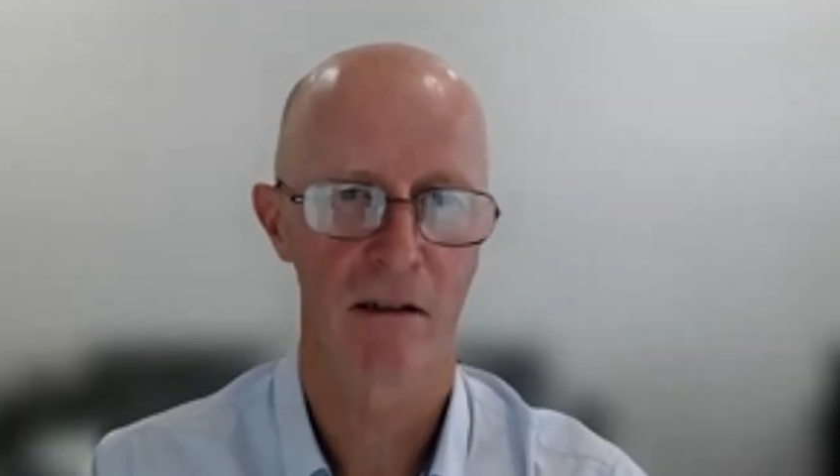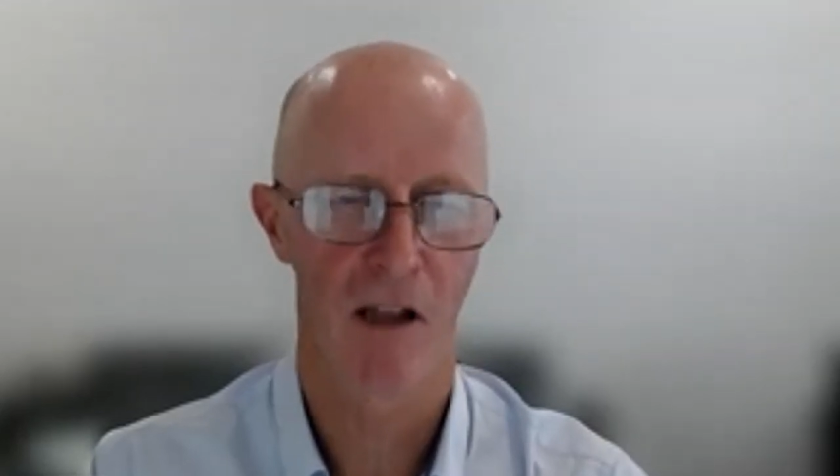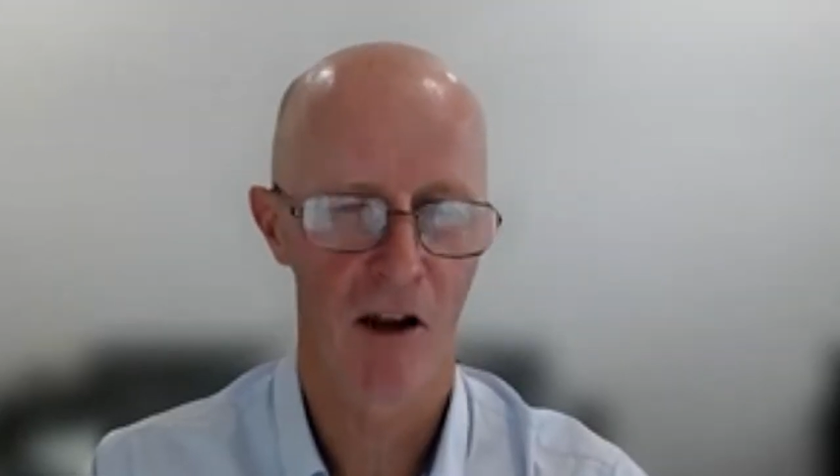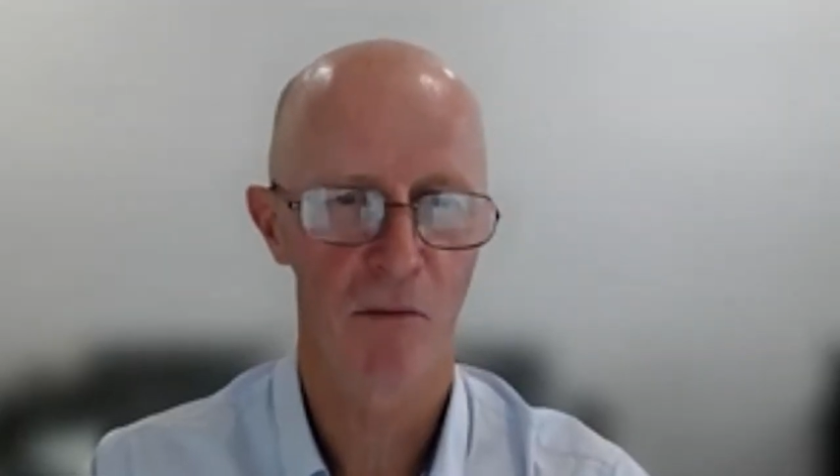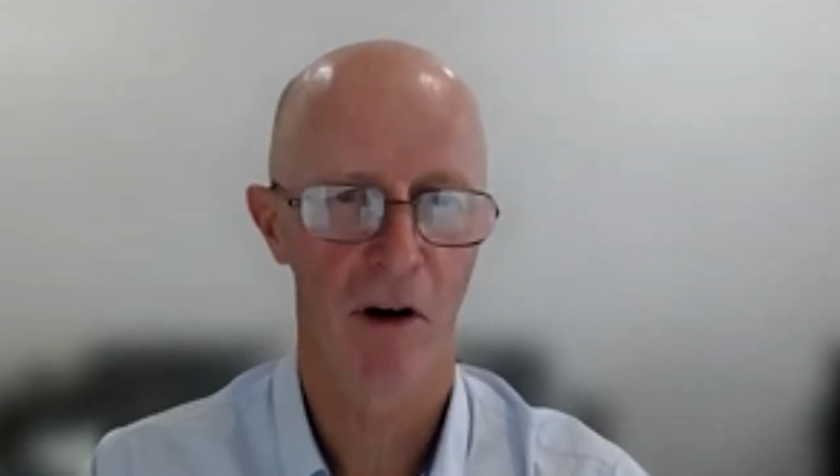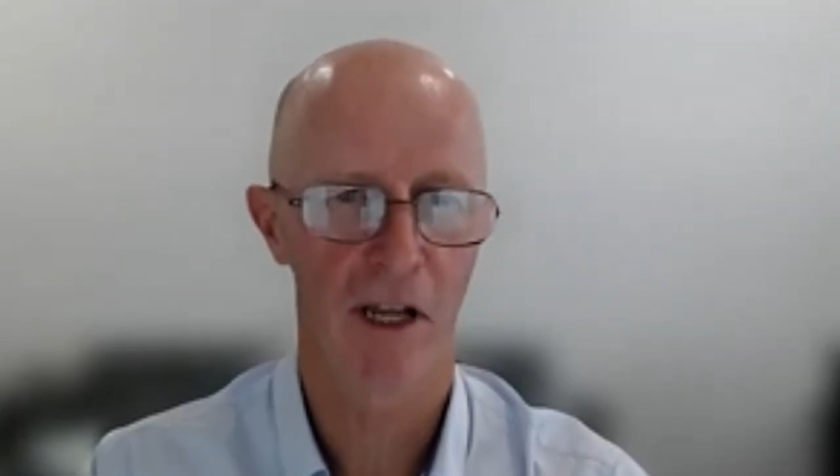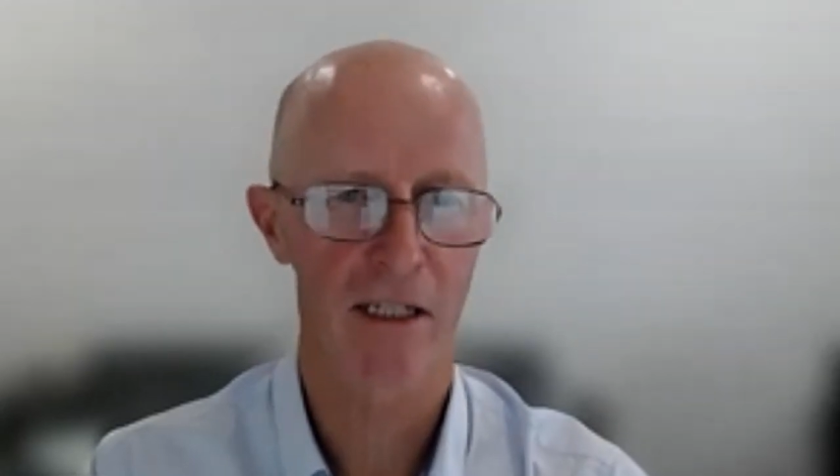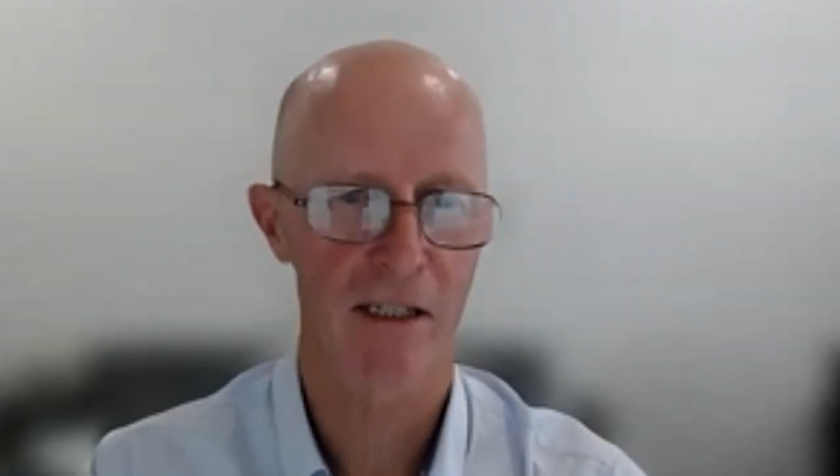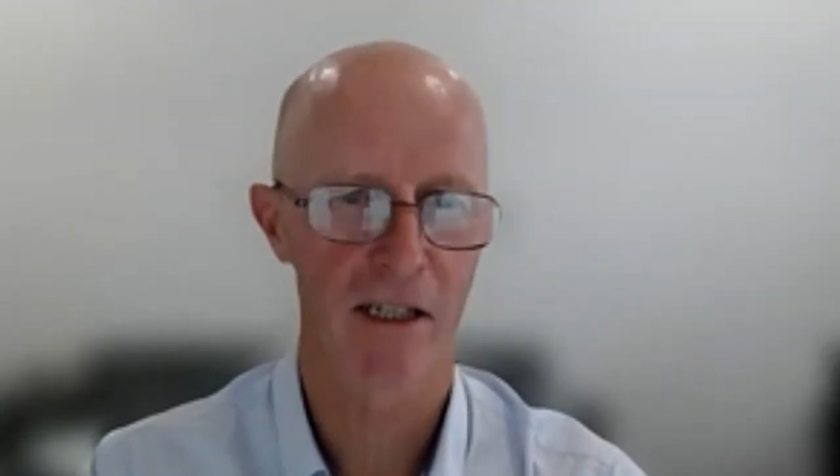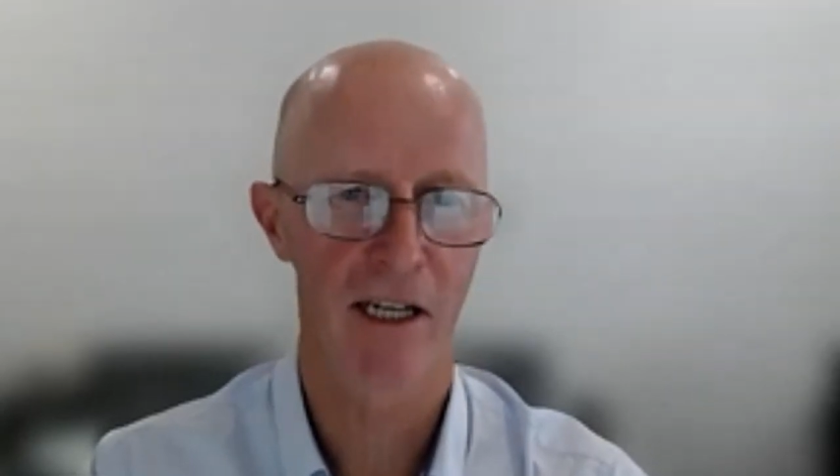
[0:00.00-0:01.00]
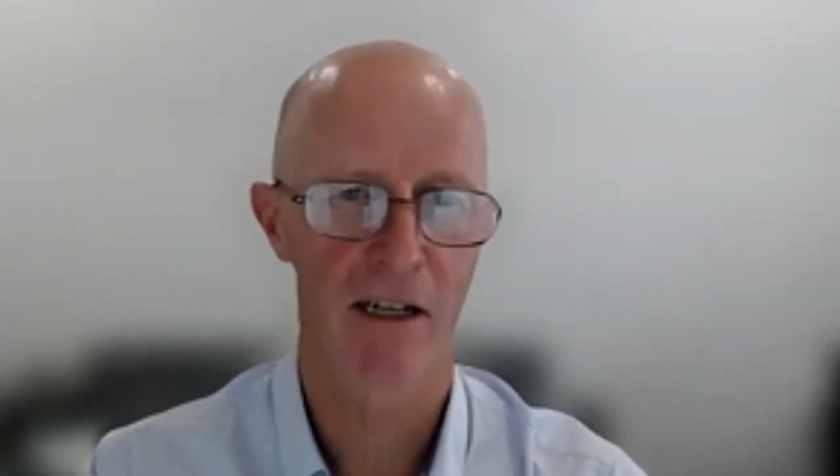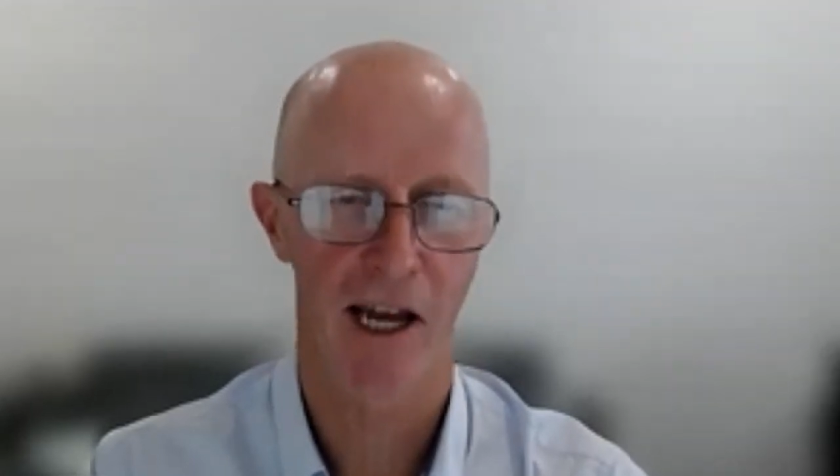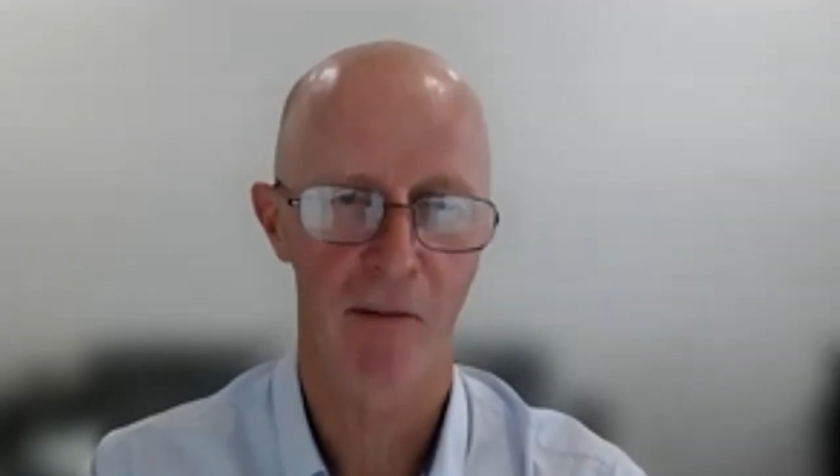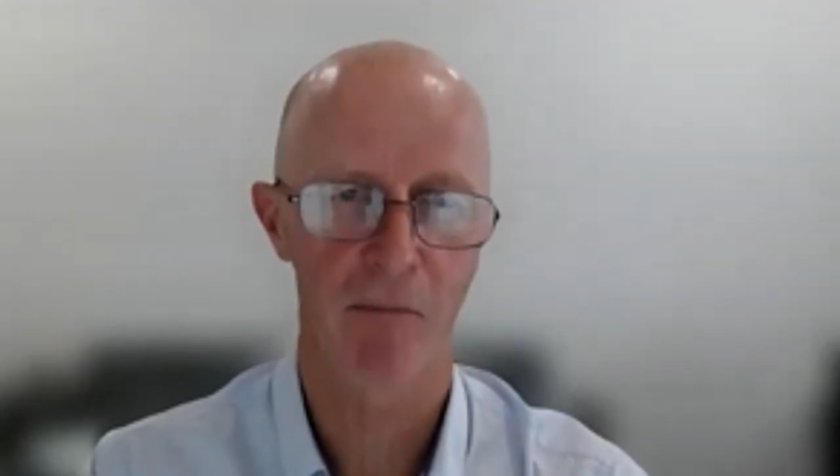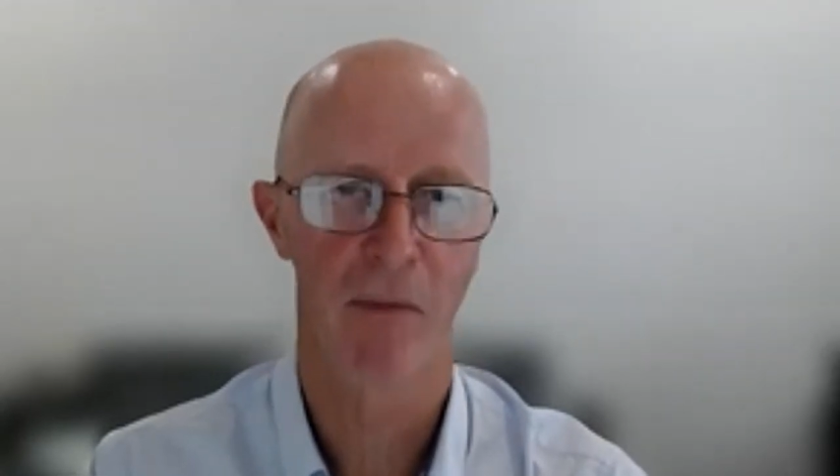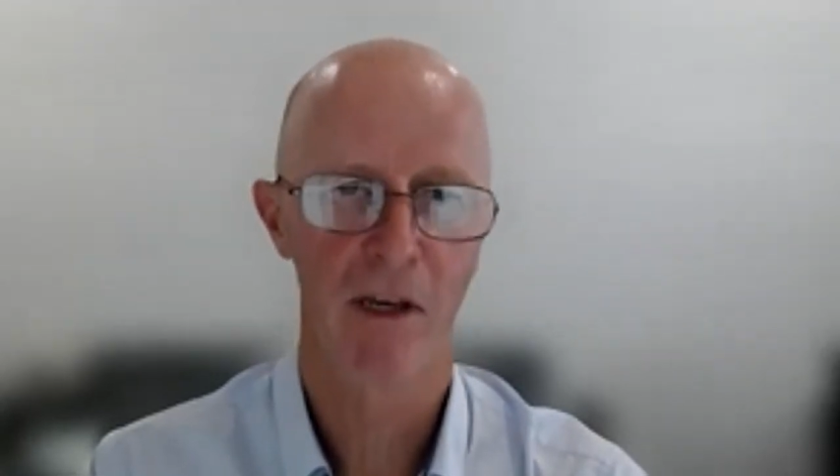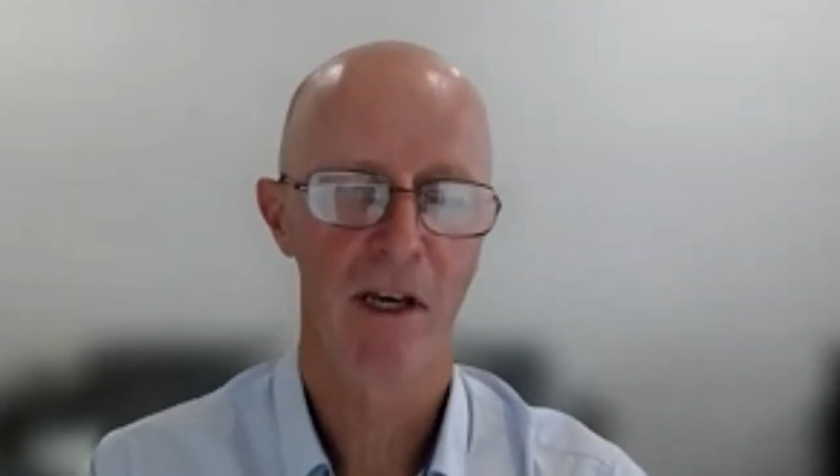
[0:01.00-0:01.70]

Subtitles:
loan products, then